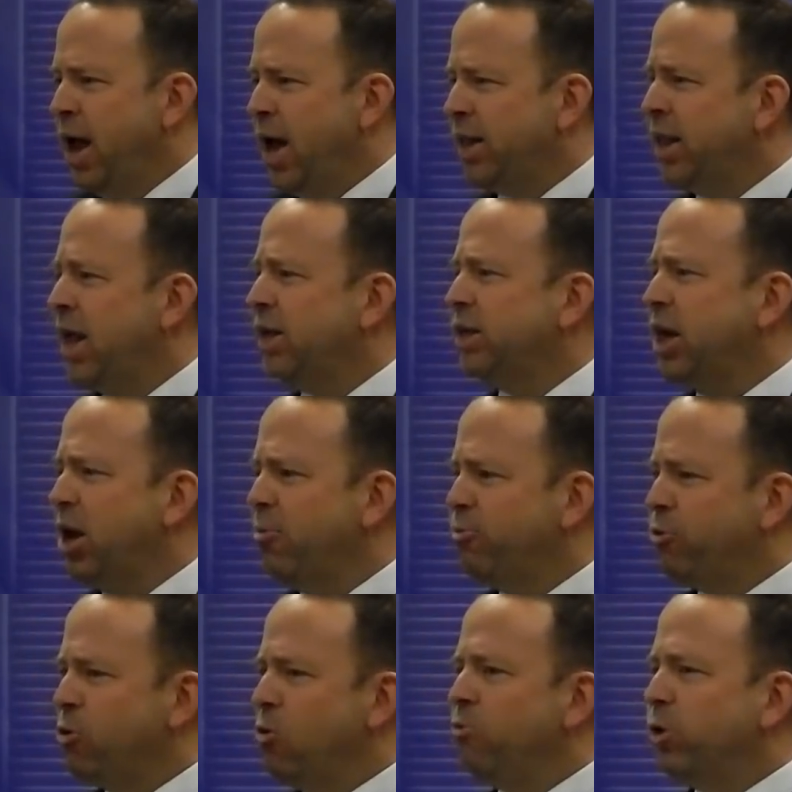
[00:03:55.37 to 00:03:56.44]
At that
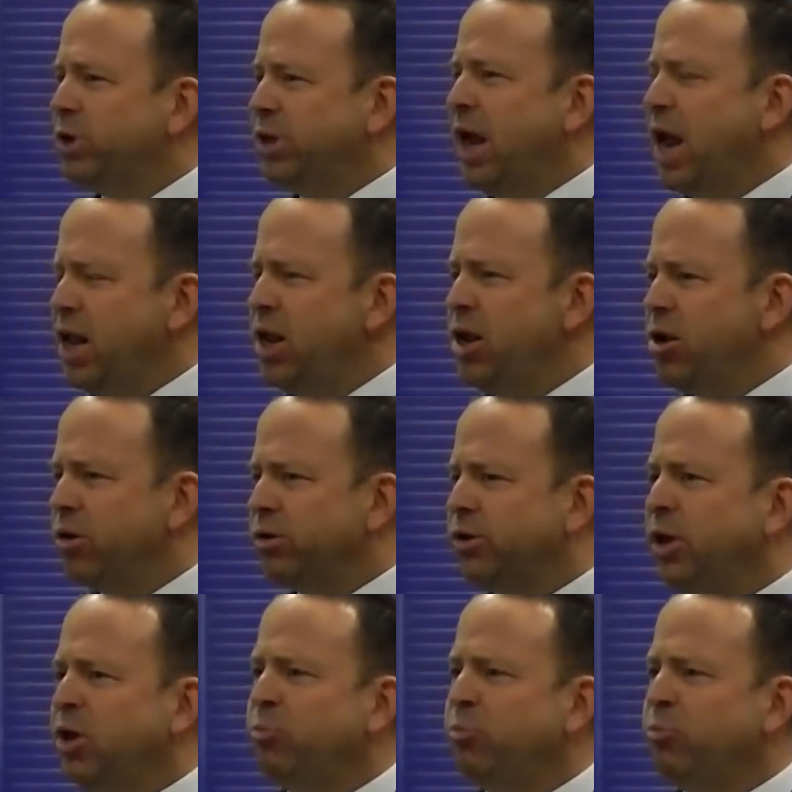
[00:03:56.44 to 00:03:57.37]
time, for over 10 years,